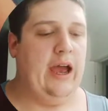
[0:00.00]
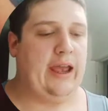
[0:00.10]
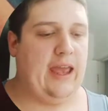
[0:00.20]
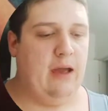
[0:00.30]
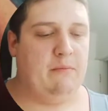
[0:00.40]

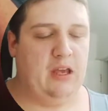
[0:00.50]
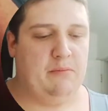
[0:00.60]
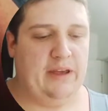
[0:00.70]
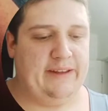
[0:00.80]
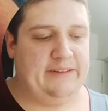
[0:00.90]
can be a
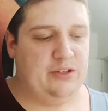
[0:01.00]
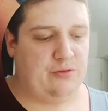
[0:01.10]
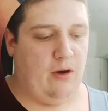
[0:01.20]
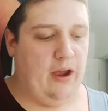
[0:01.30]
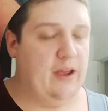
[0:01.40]
bit
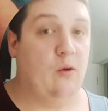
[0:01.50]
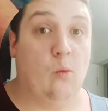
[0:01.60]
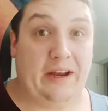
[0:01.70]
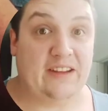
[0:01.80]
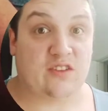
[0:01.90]
dry
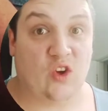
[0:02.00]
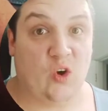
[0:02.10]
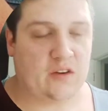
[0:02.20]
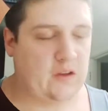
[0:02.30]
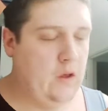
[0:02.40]
when it's cooked.